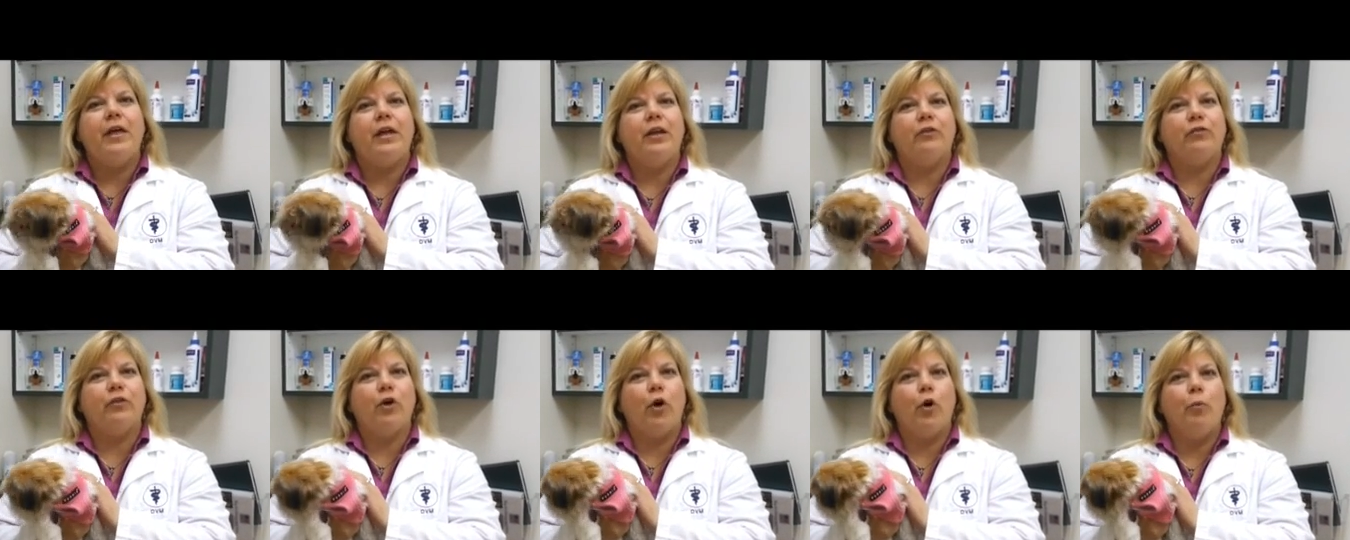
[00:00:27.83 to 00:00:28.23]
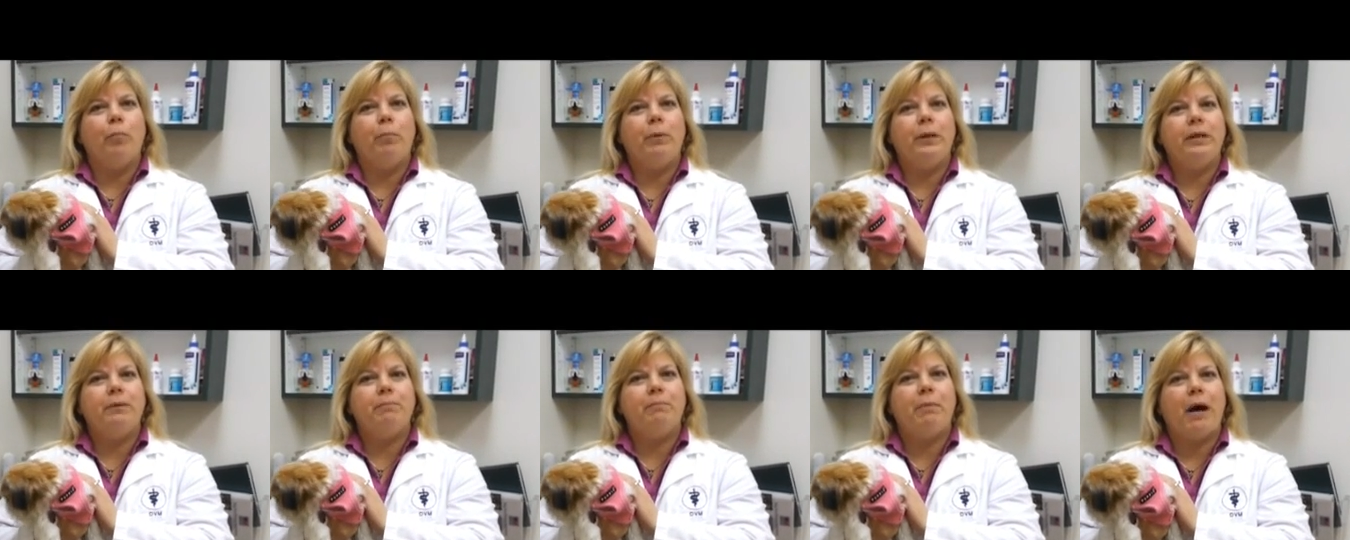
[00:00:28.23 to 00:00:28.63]
that is
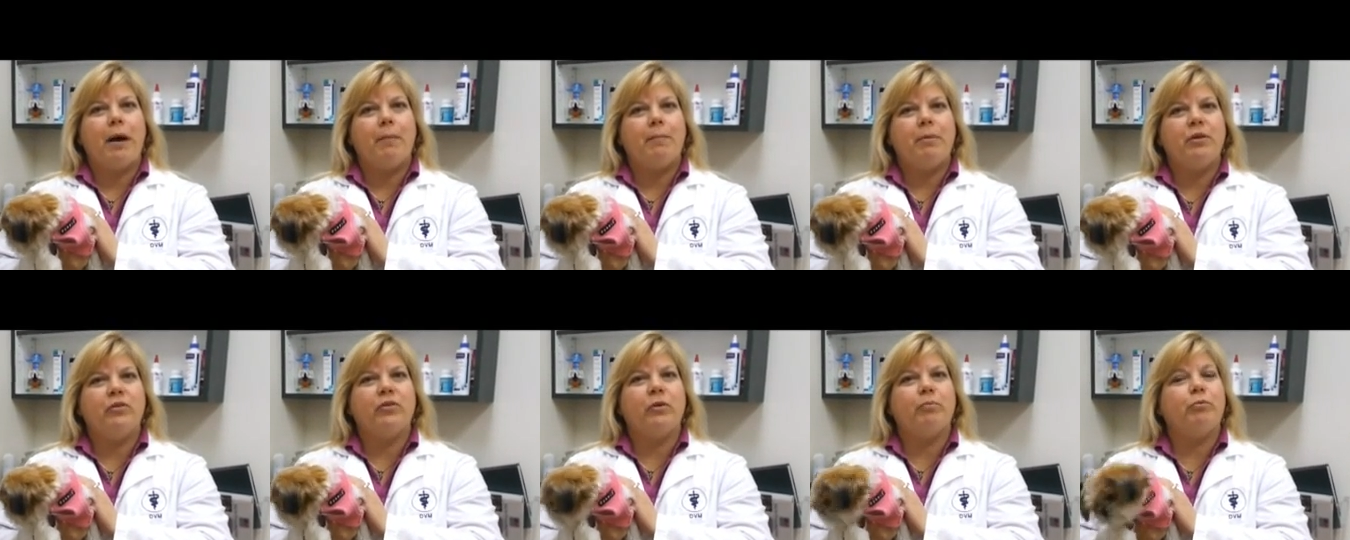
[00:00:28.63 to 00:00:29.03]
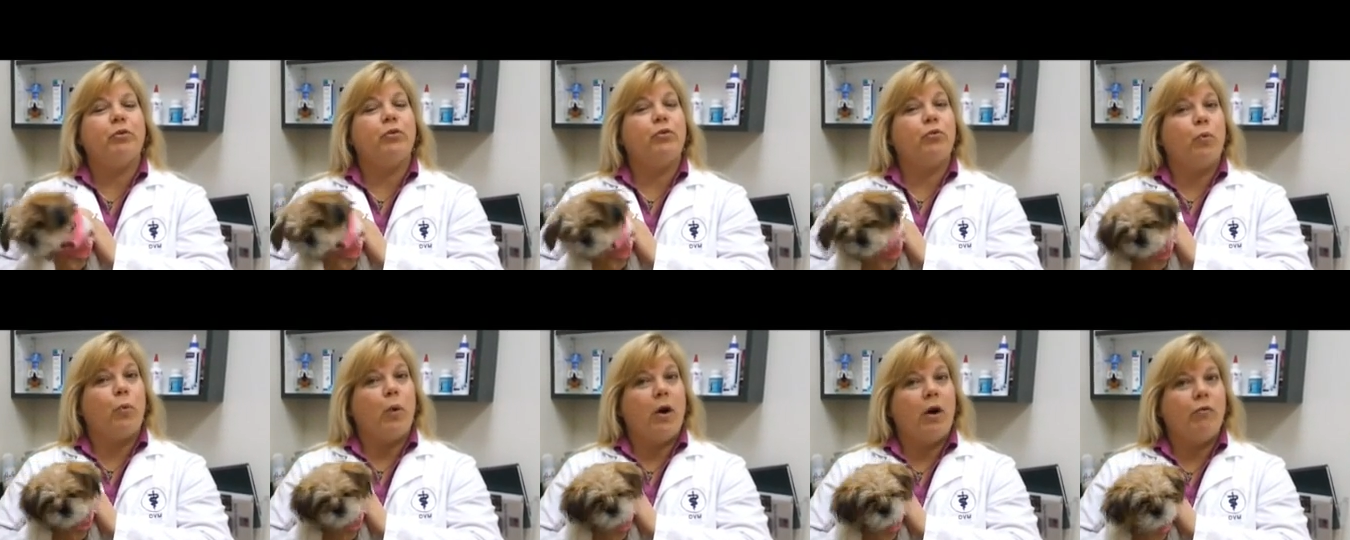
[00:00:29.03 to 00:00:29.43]
open in puppies
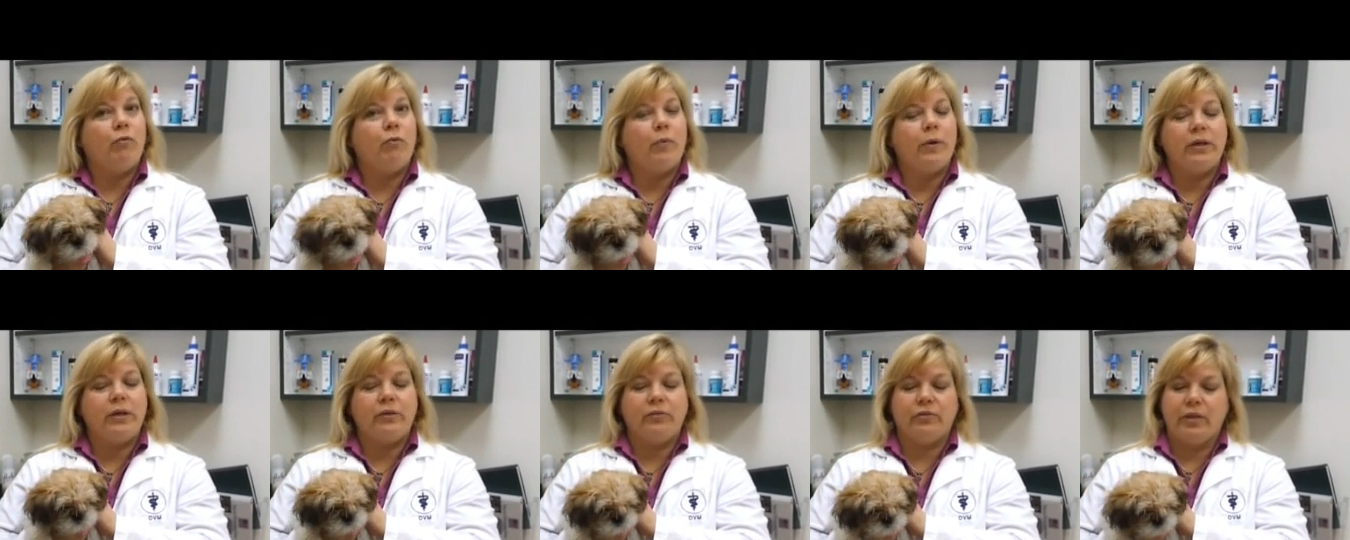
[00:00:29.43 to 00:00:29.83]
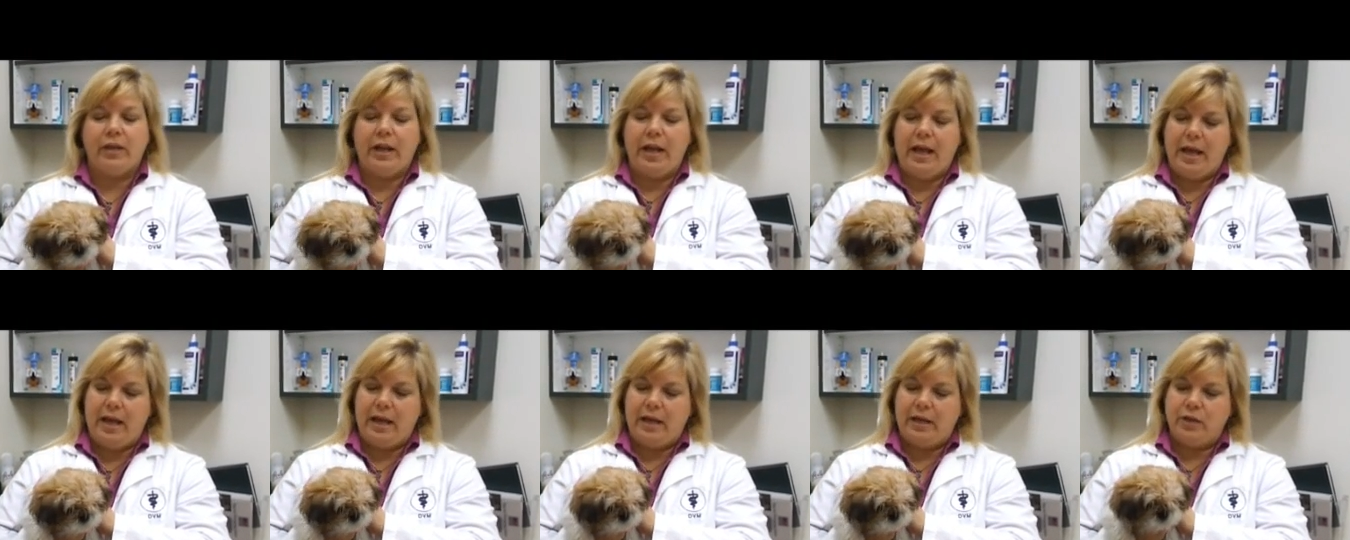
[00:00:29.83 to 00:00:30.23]
up to 12 weeks
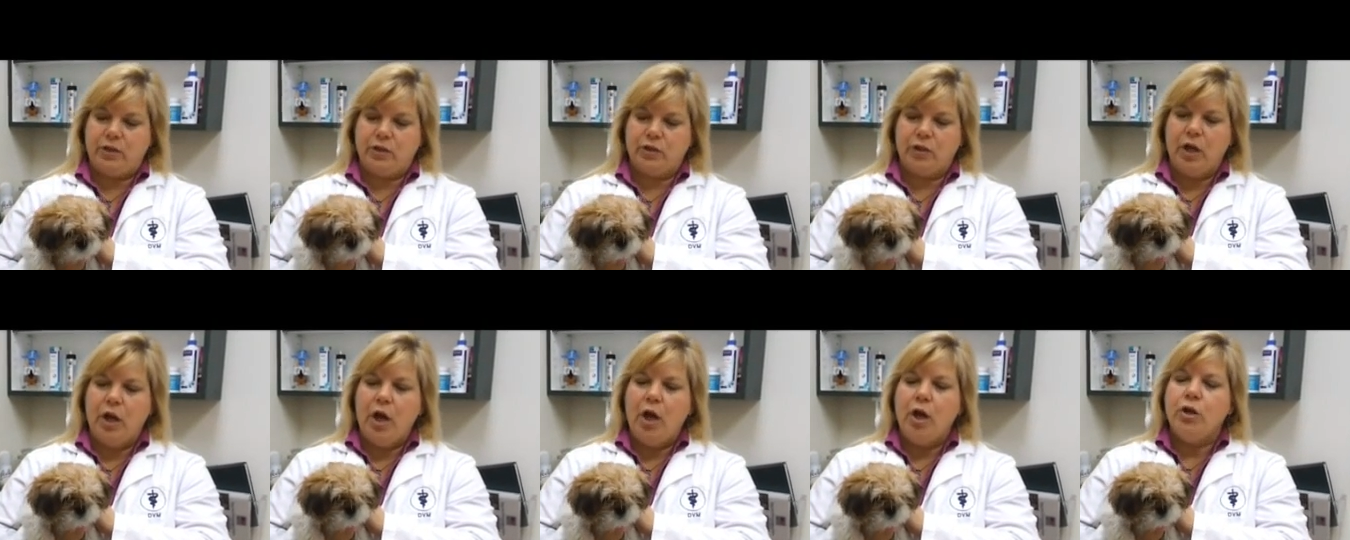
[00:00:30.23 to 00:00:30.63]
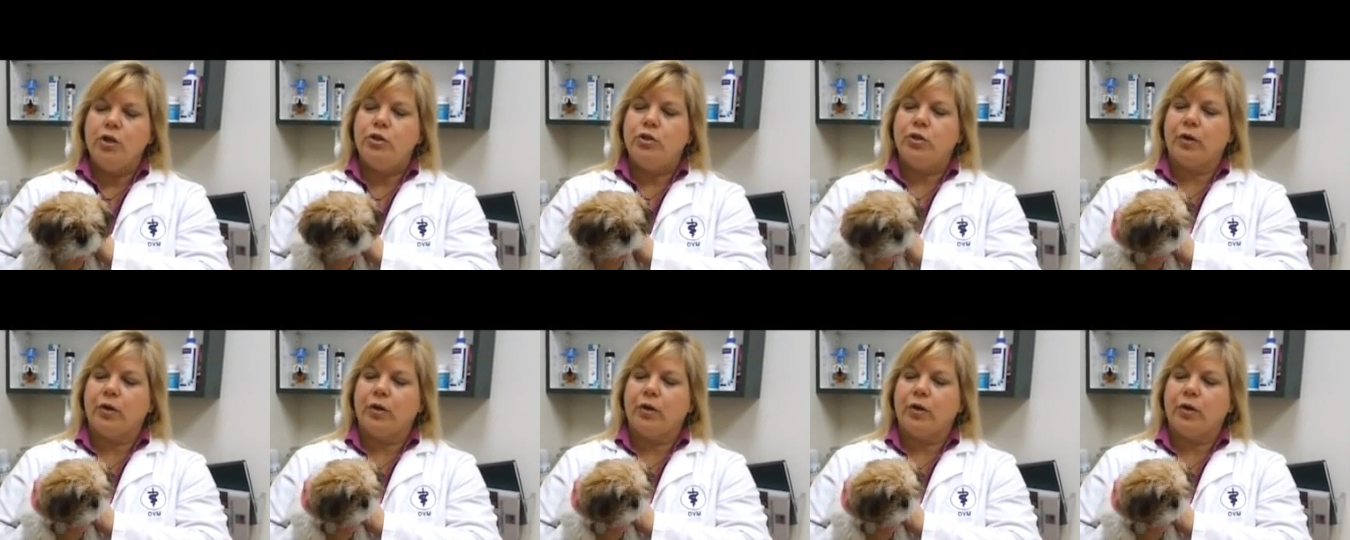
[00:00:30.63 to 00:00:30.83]
in age.